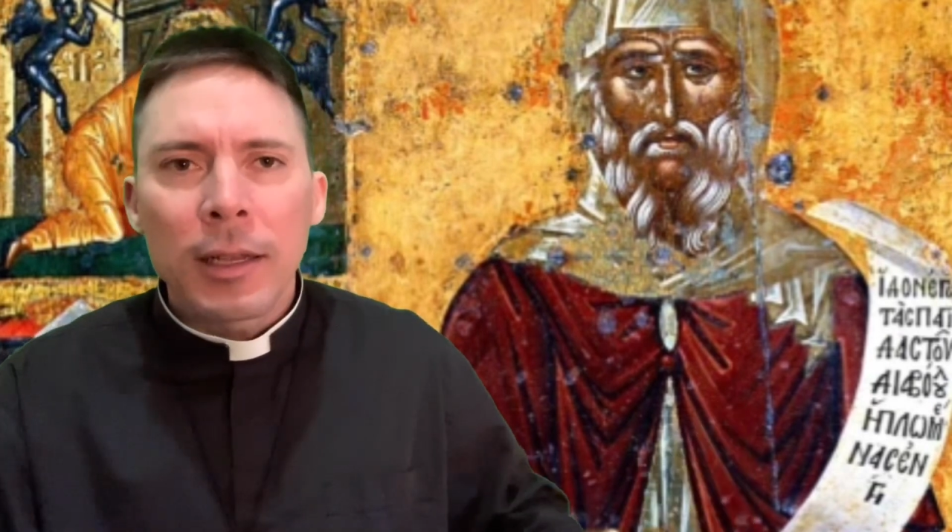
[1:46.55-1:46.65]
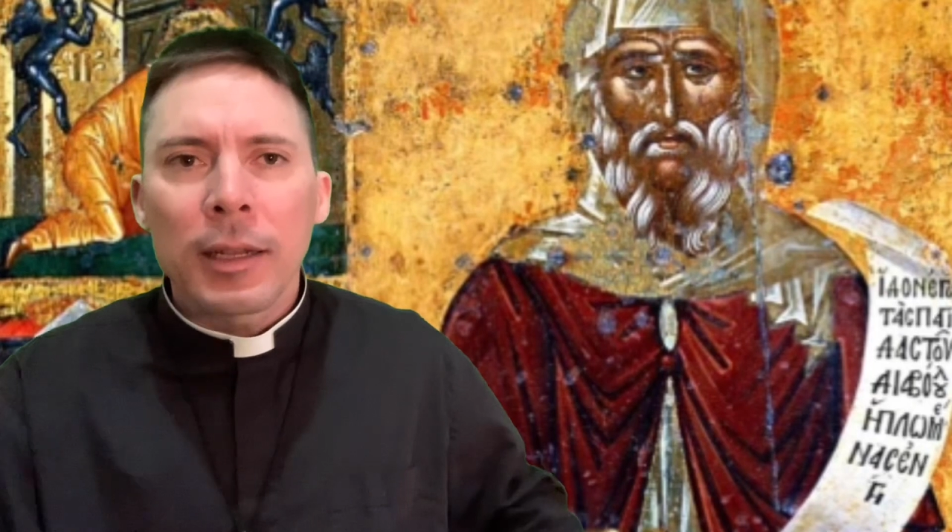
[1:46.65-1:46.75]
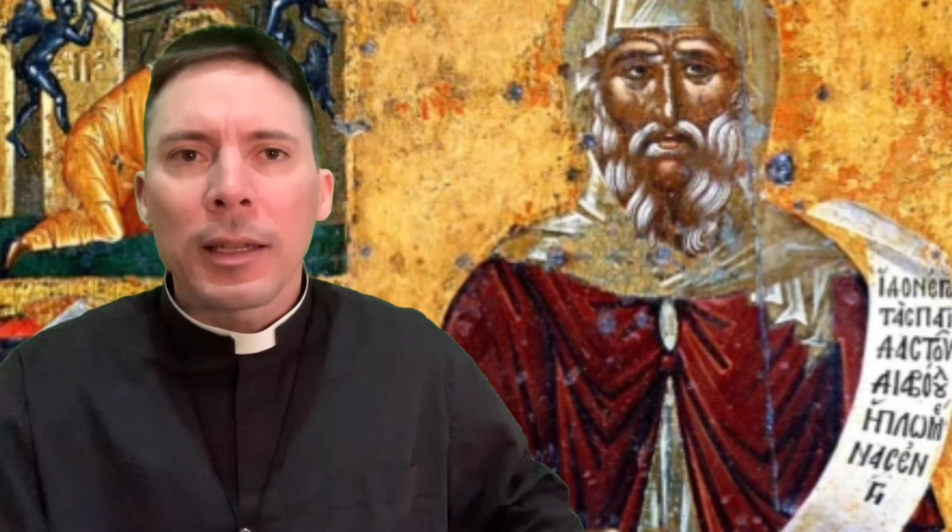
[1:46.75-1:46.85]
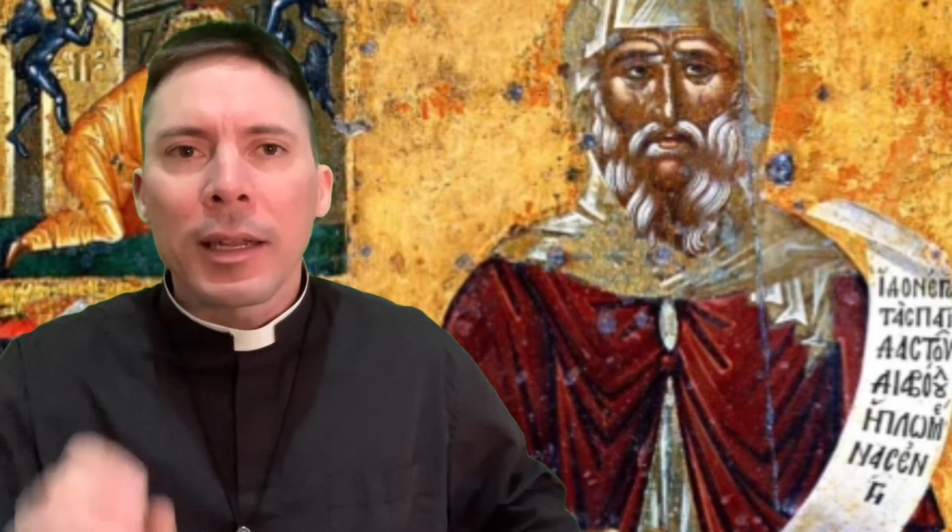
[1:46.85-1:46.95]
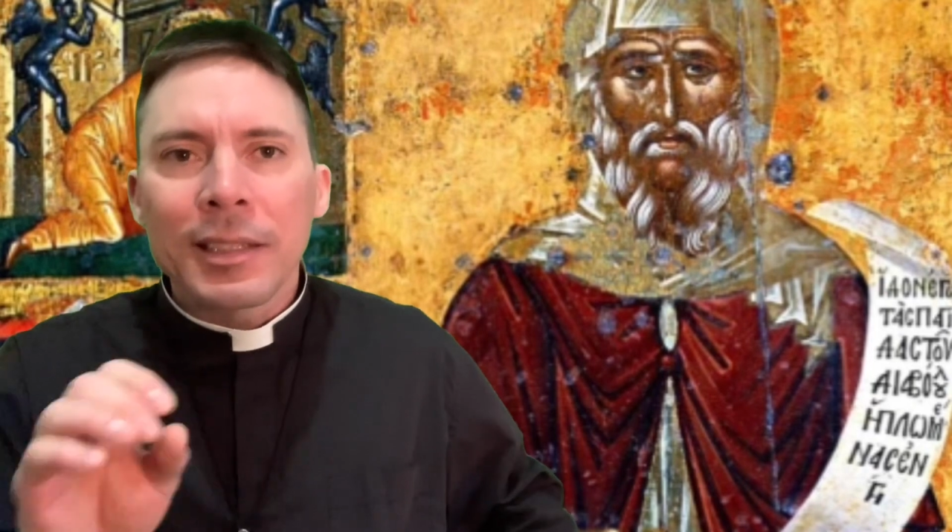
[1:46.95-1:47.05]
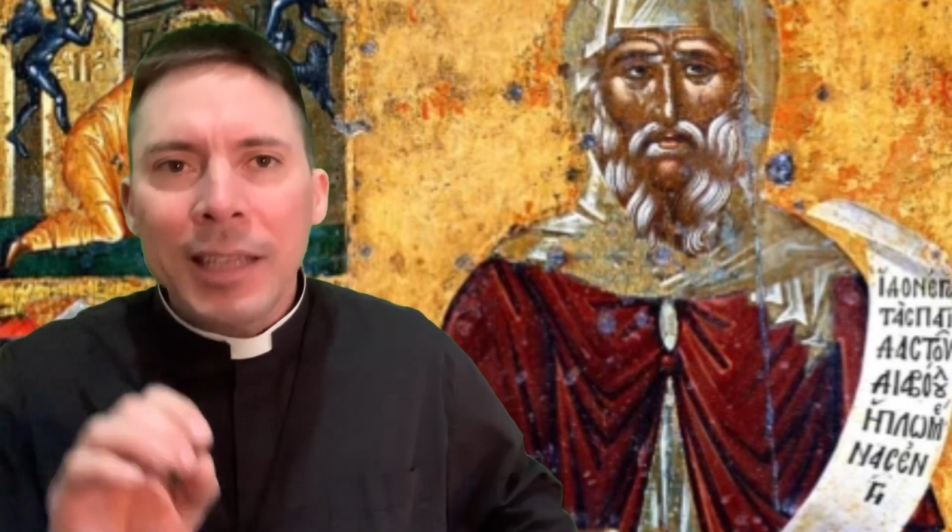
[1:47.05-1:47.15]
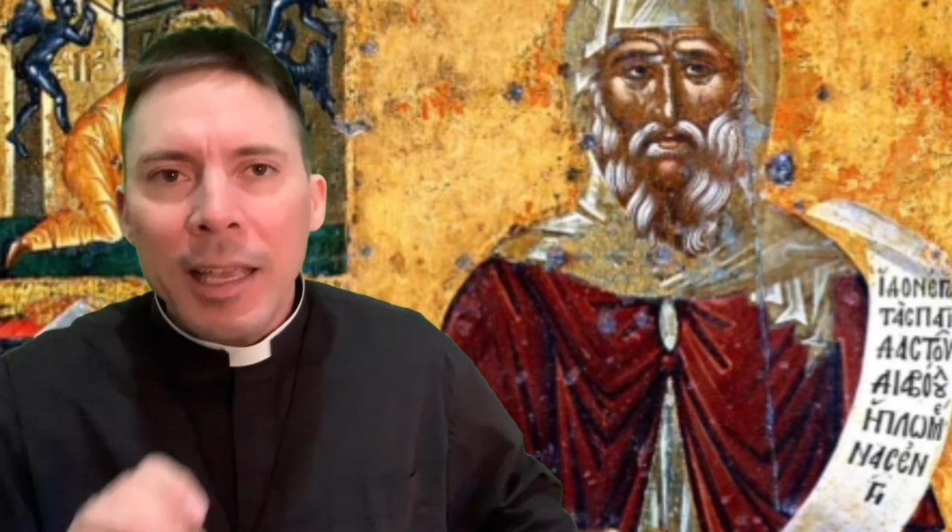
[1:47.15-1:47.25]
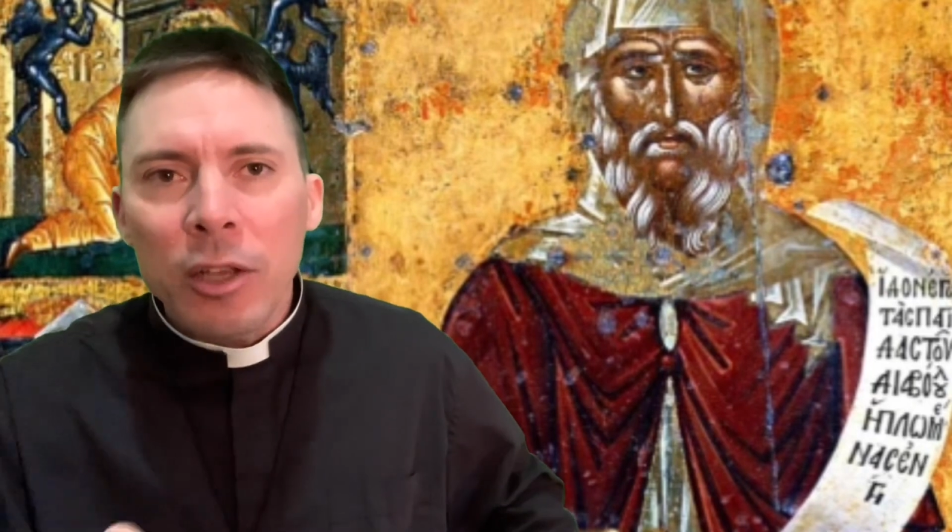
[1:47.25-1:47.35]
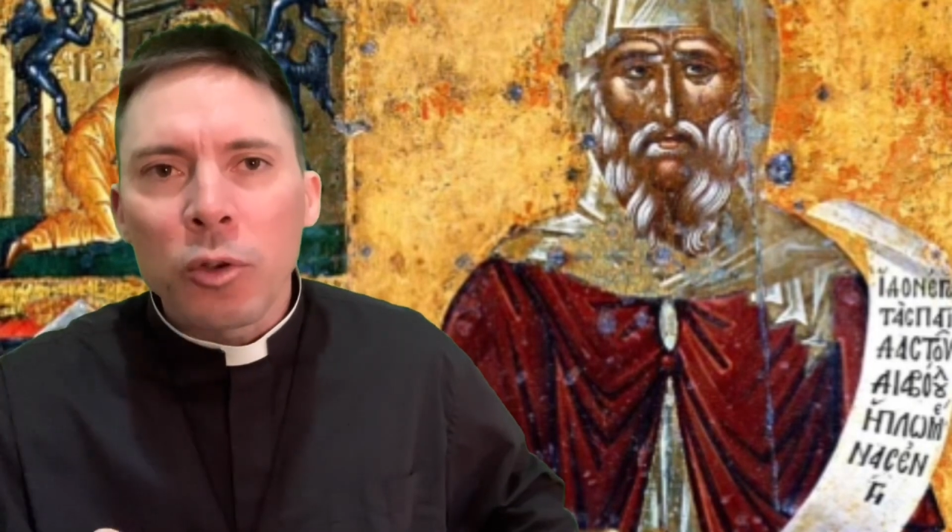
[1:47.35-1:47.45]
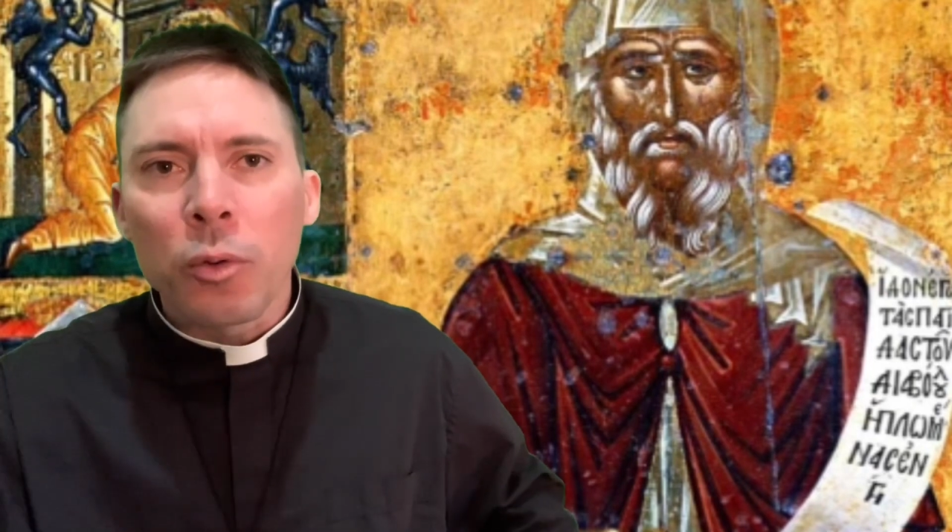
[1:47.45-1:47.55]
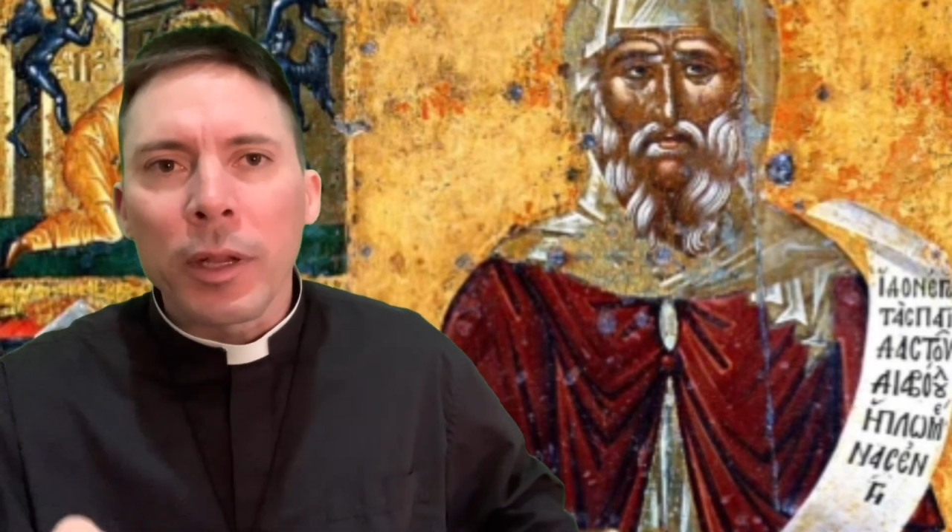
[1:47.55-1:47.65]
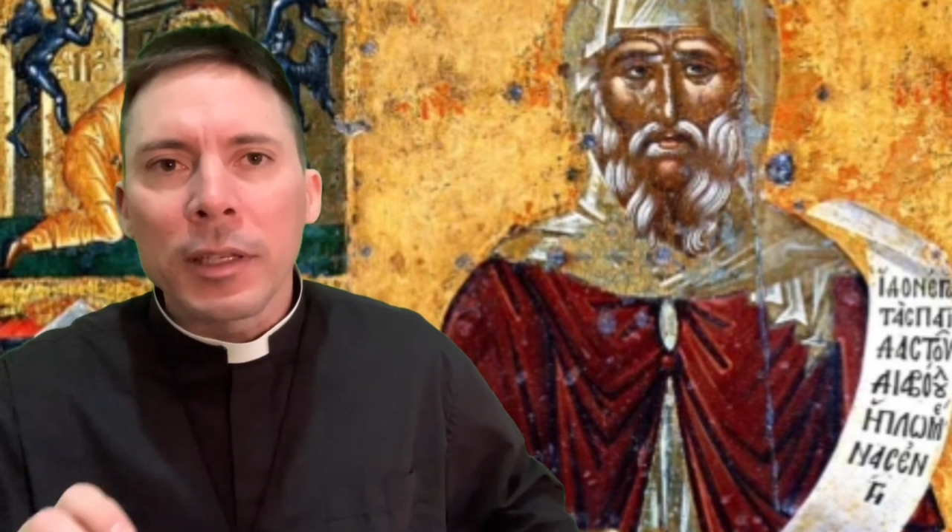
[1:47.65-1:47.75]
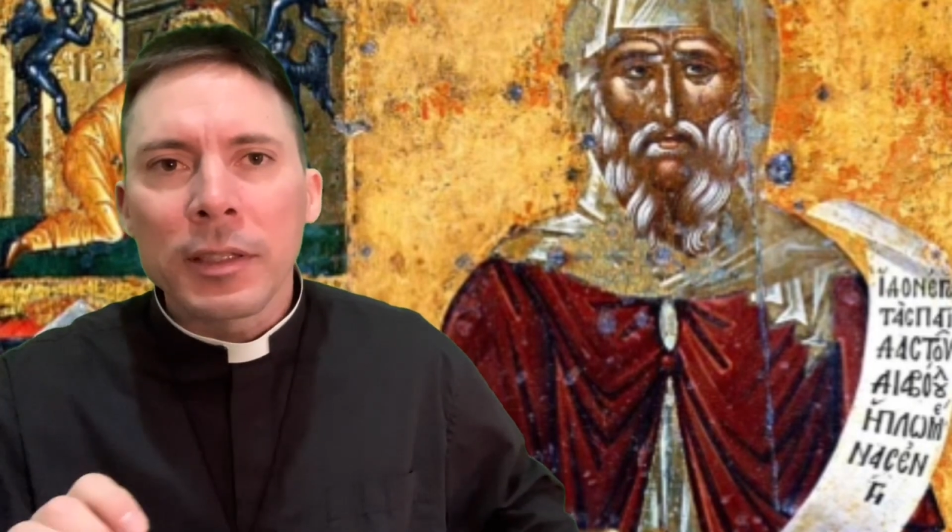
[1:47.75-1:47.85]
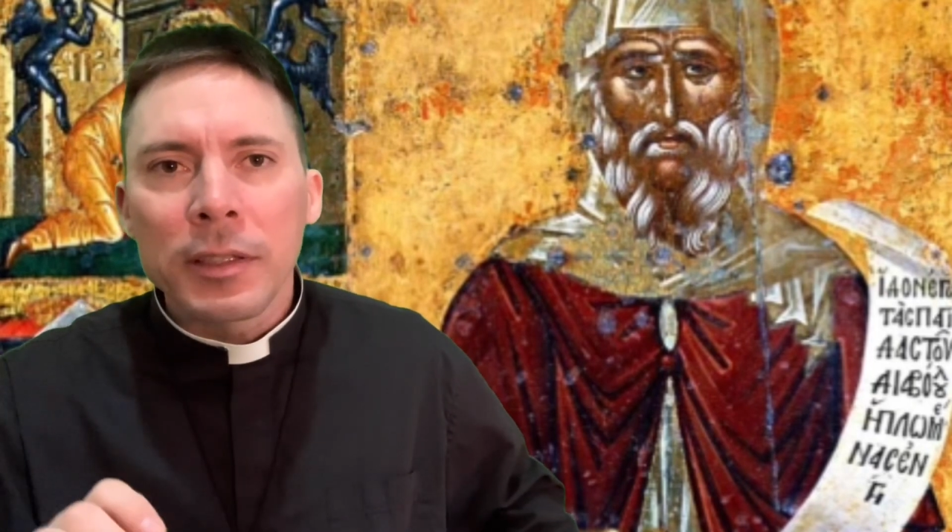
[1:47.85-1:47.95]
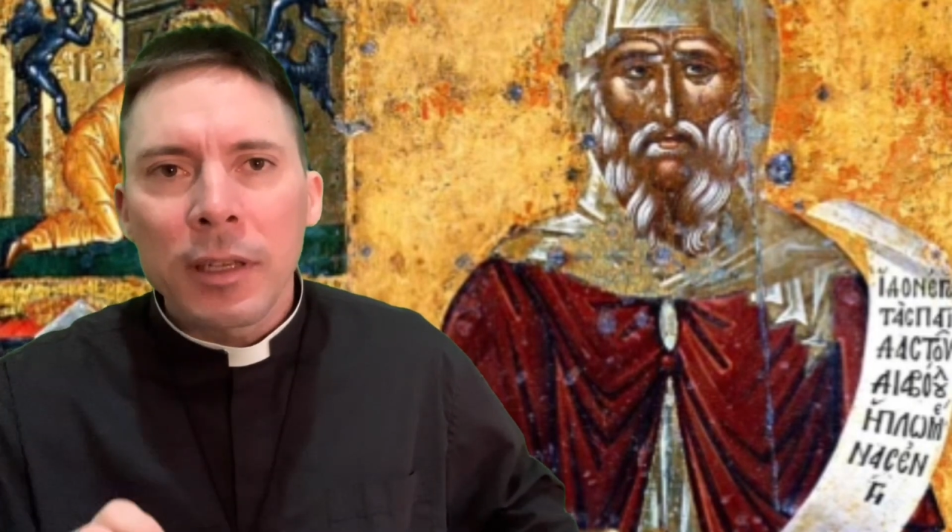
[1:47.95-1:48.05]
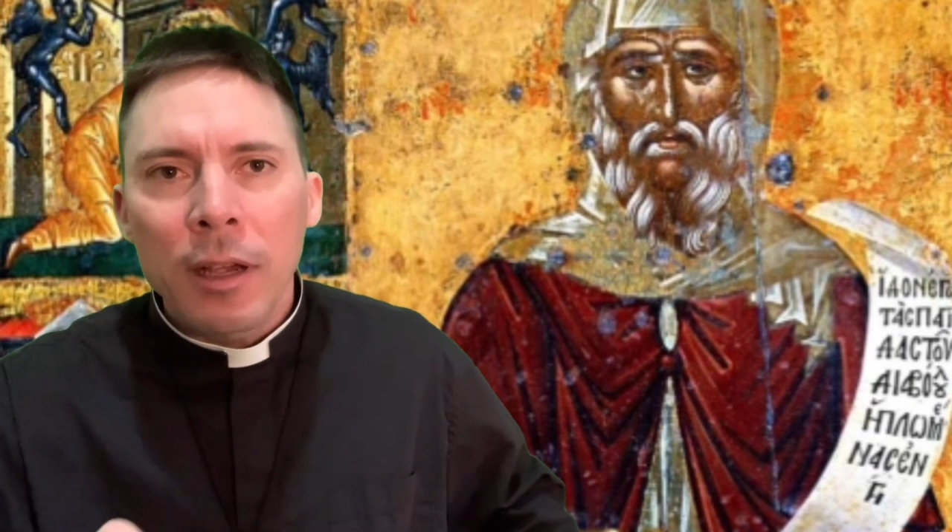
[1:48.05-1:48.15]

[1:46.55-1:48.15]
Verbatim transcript: let us increase